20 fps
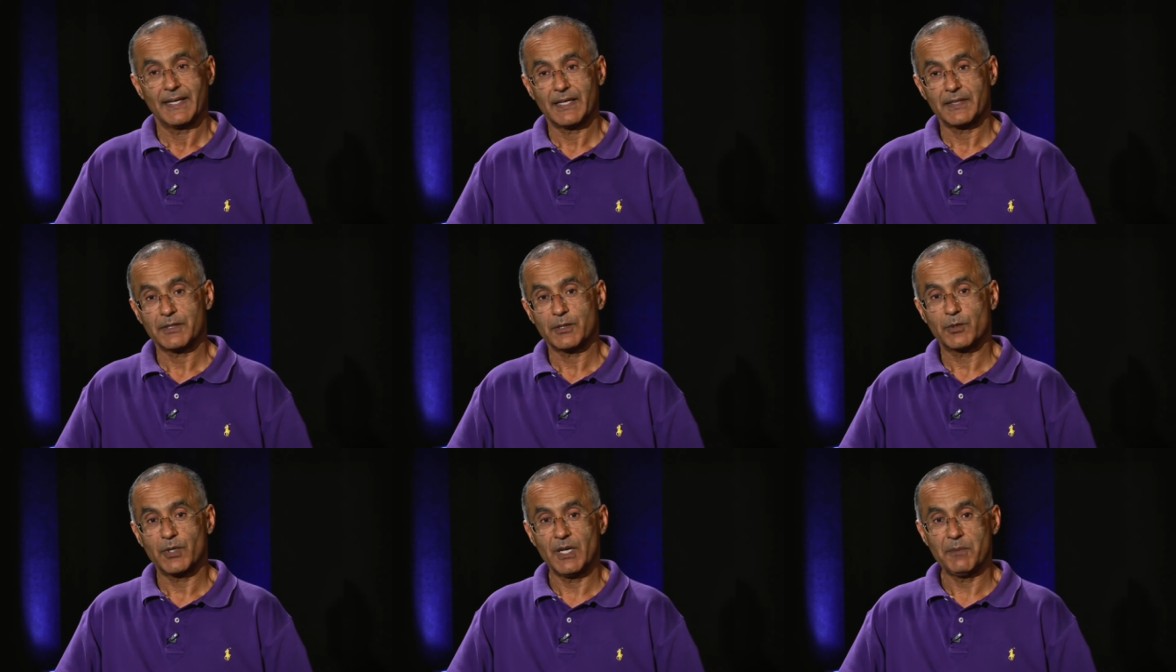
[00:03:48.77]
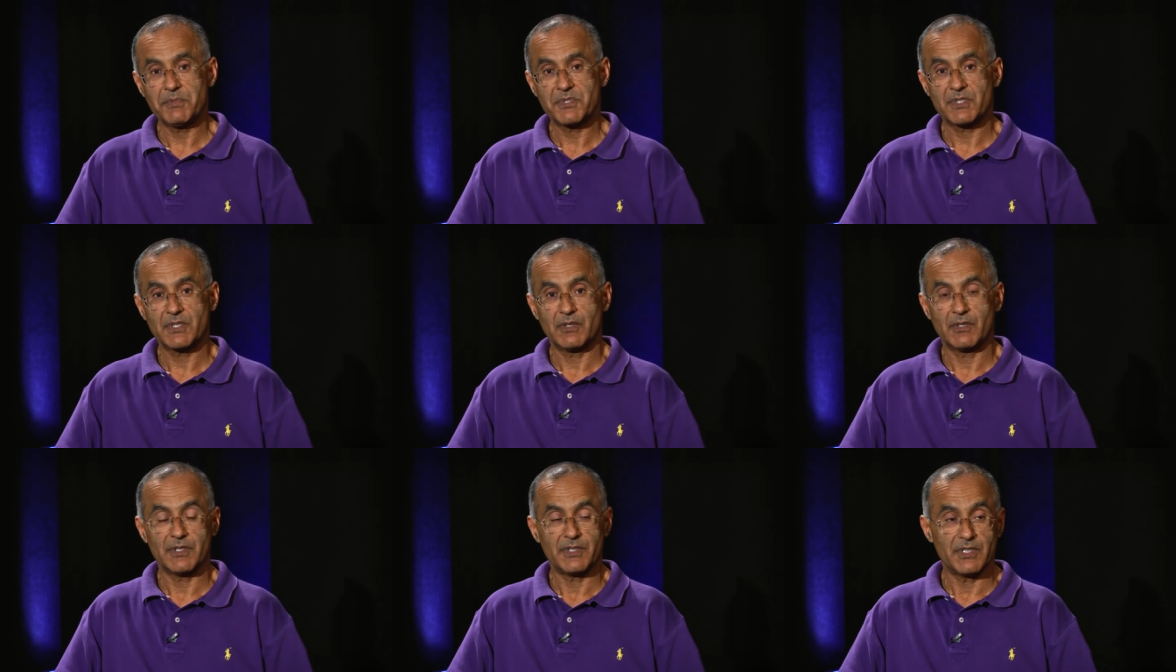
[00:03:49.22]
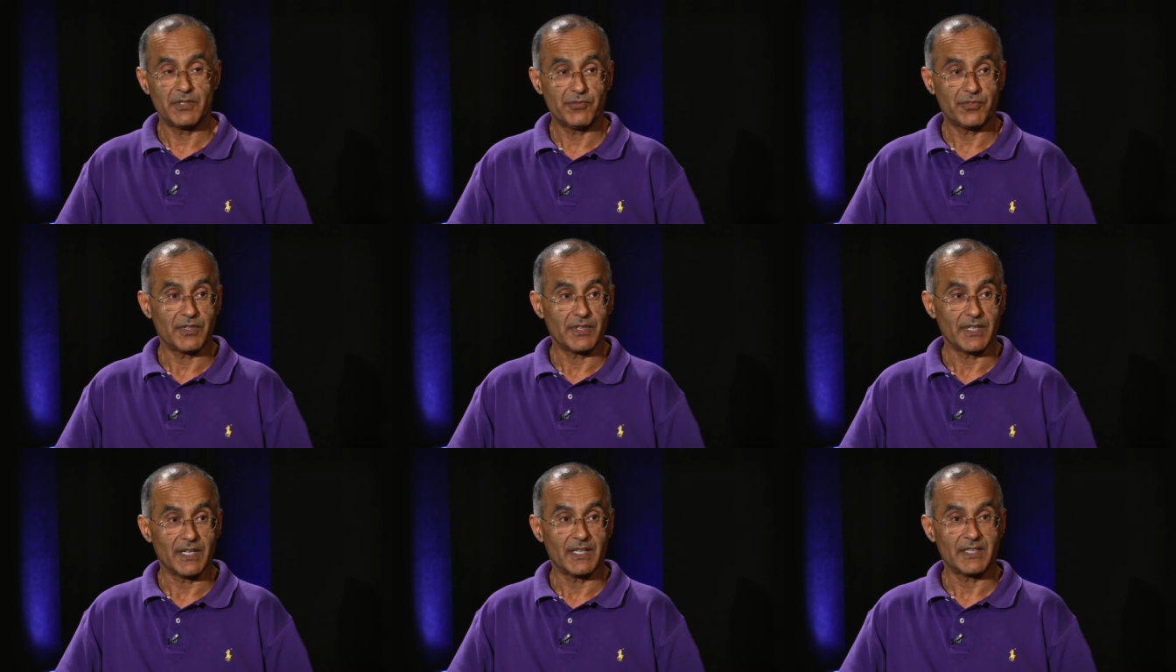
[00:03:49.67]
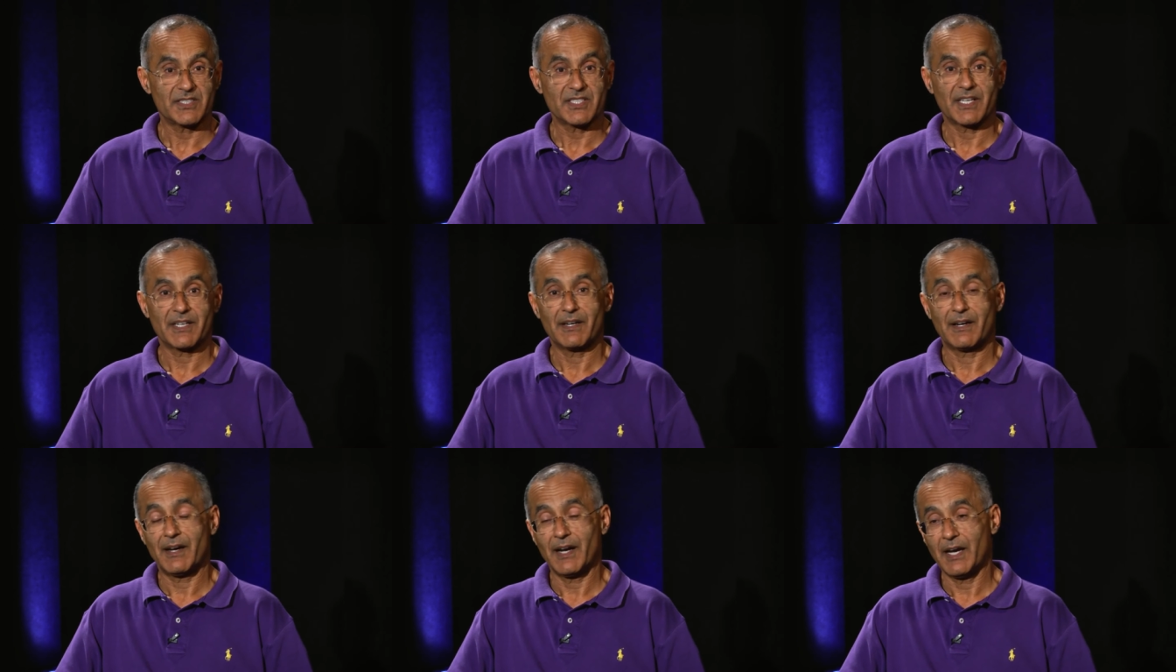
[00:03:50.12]
And the grapes there are different.
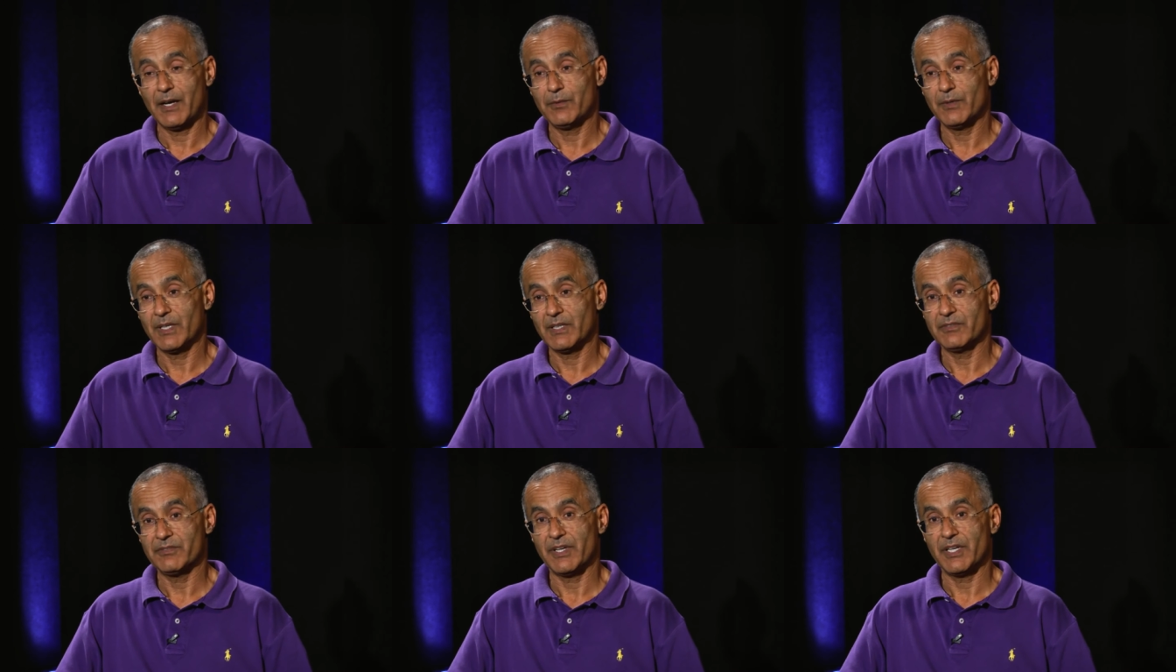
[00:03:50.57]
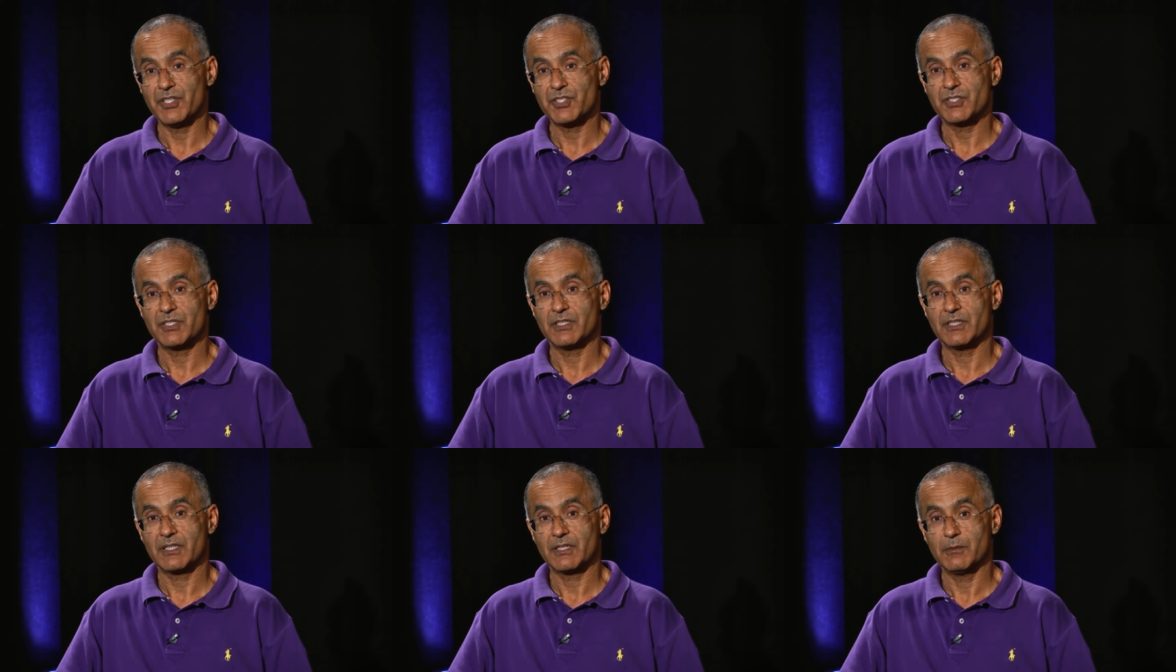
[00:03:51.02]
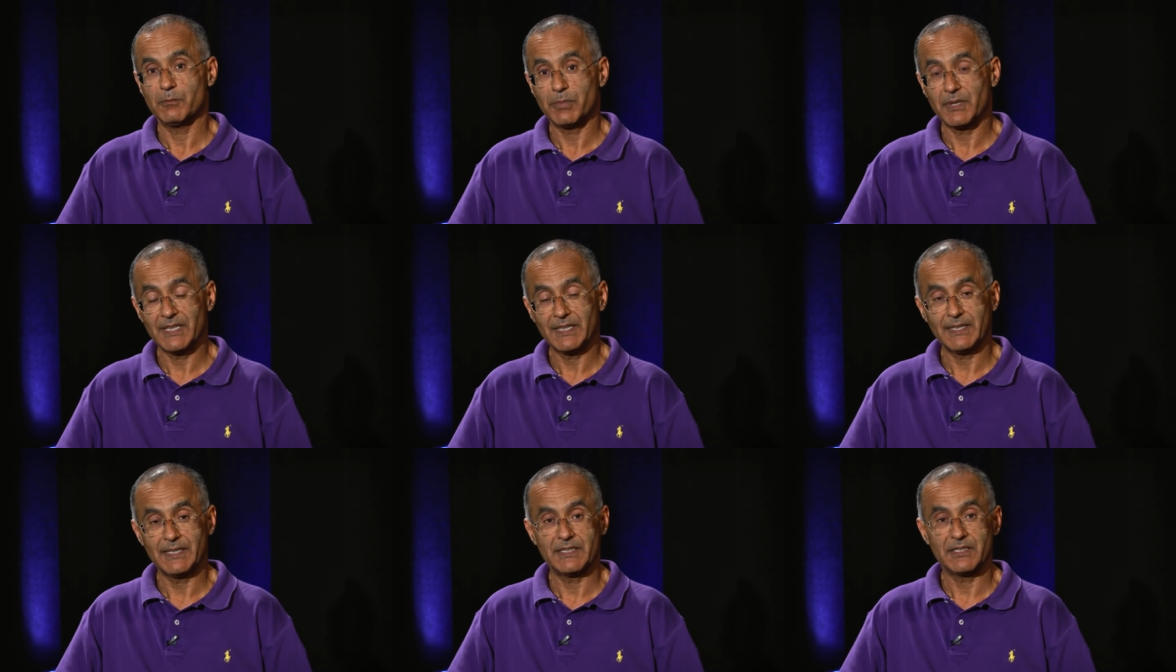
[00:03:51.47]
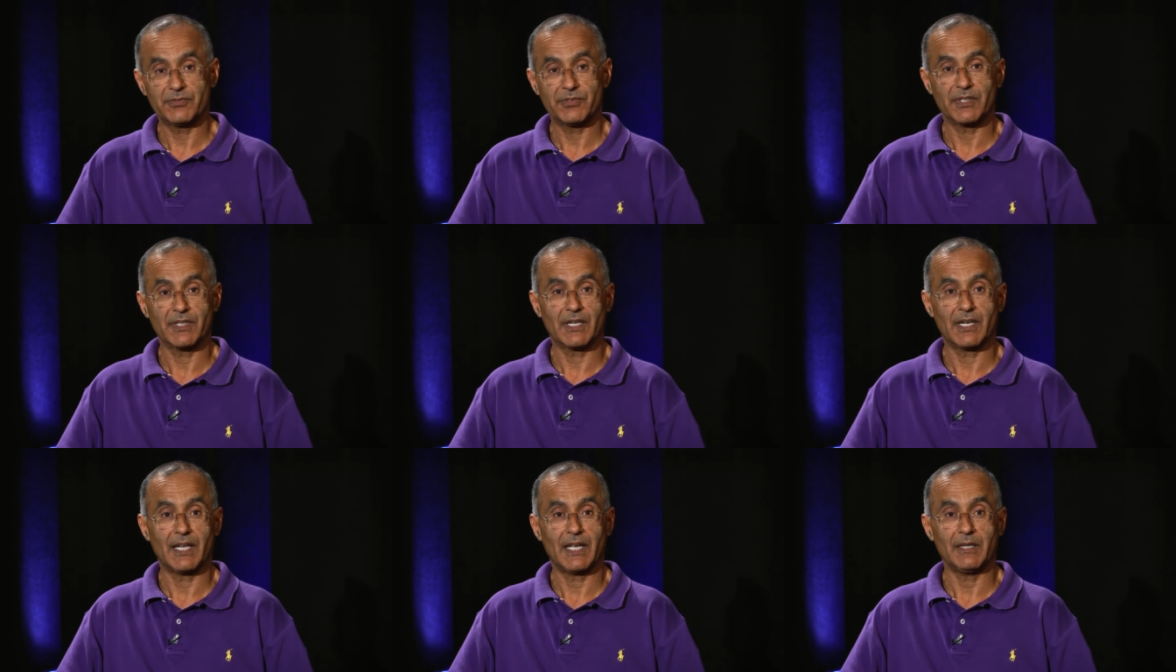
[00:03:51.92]
It's at a higher elevation, completely
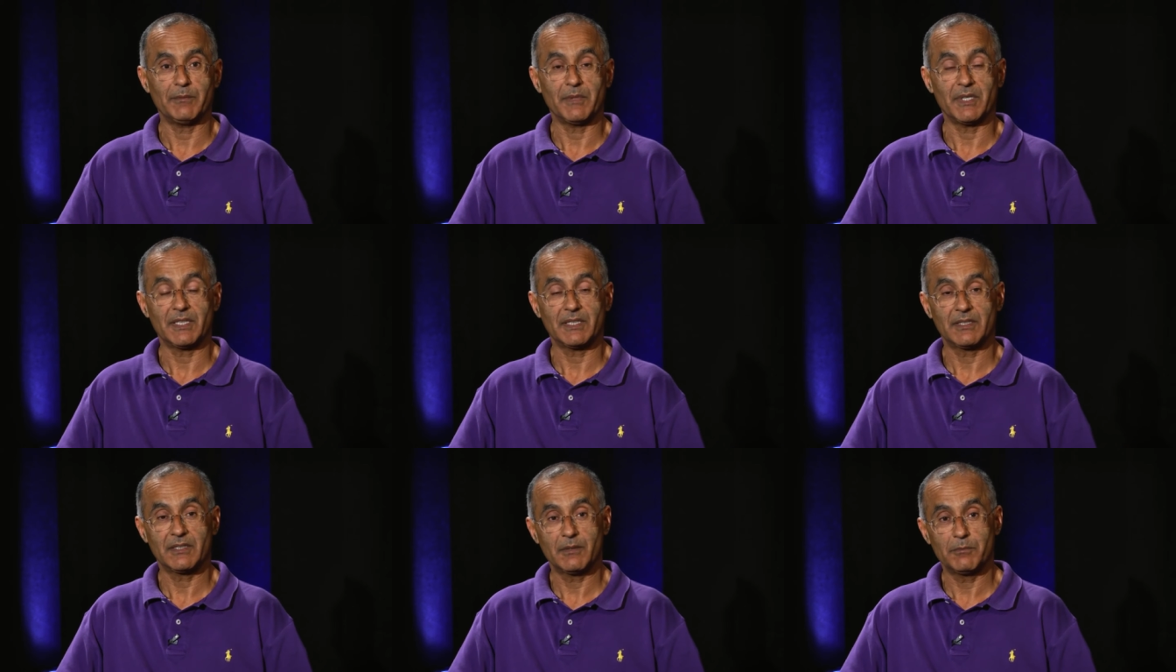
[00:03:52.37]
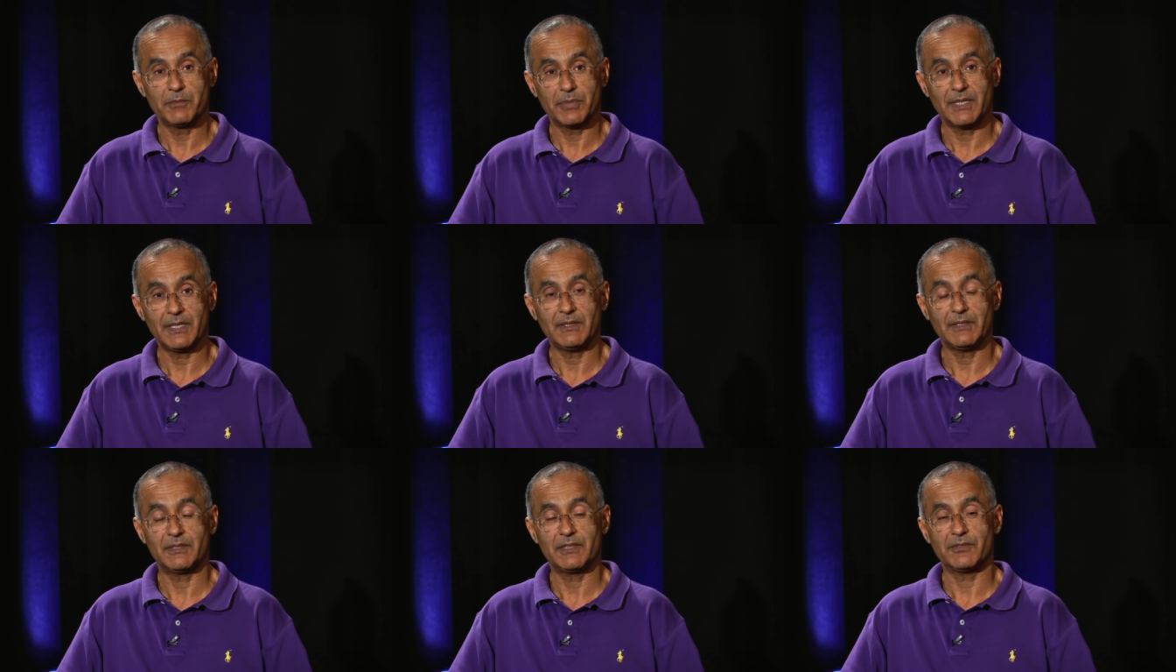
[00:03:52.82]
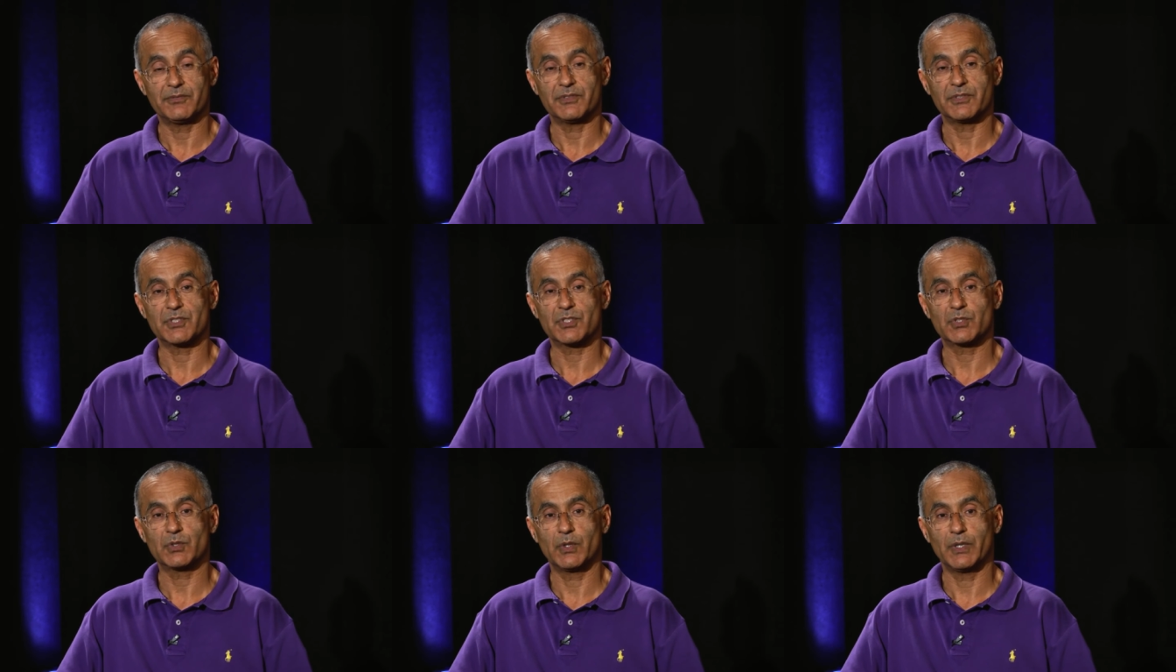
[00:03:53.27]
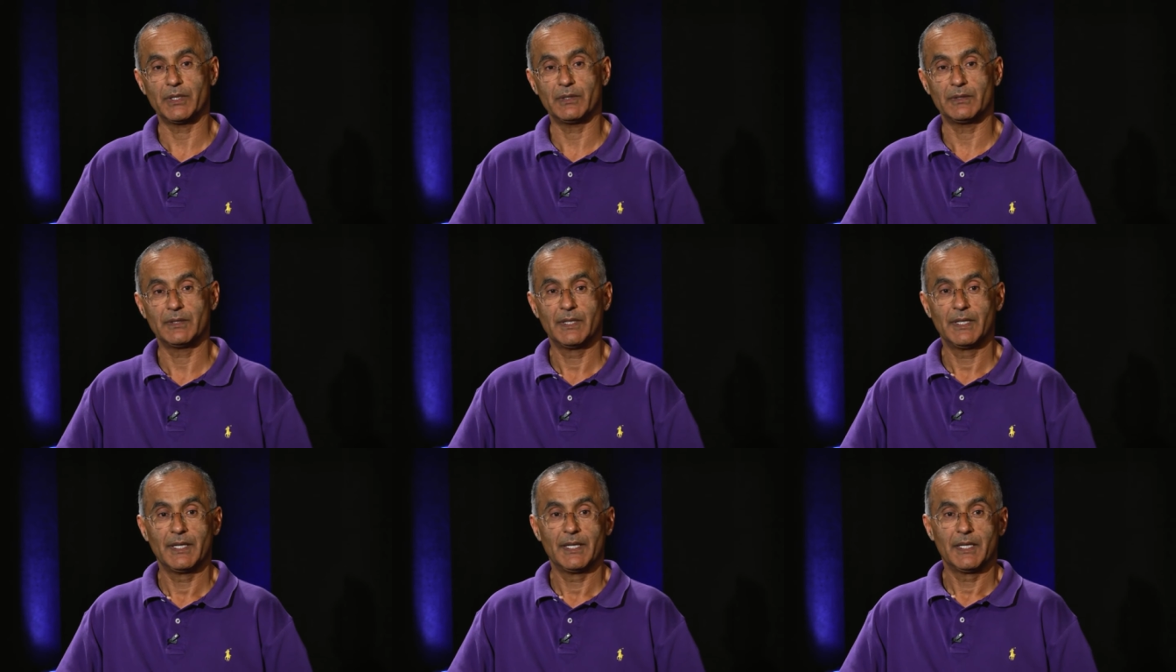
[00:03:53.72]
different climate, completely different
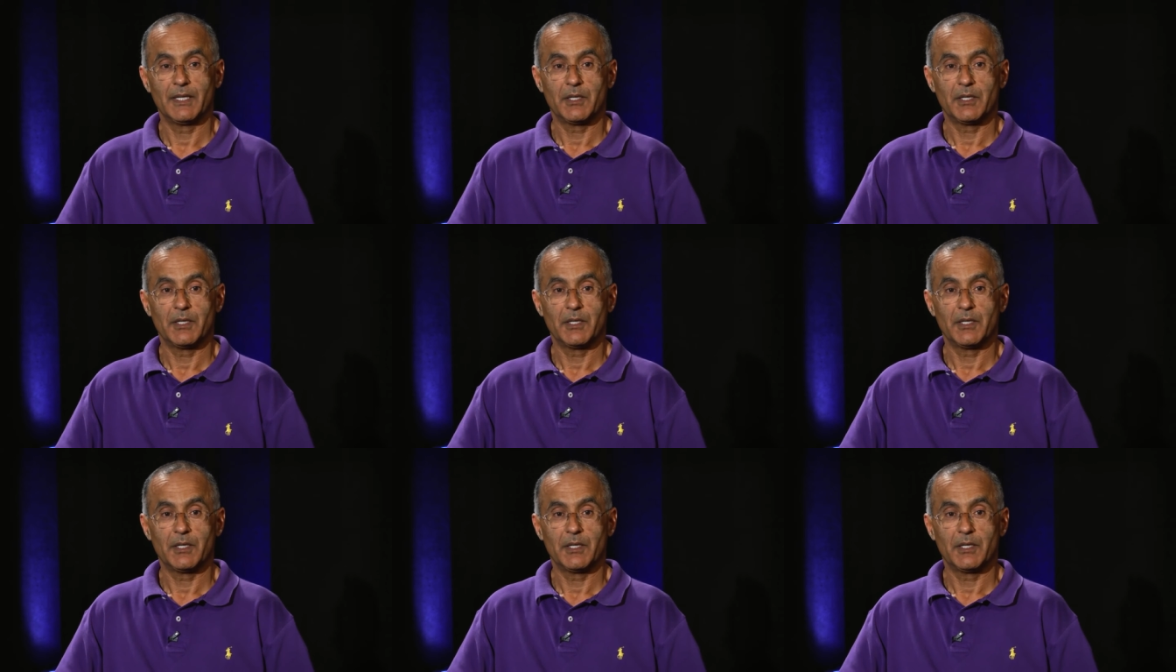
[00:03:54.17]
soil.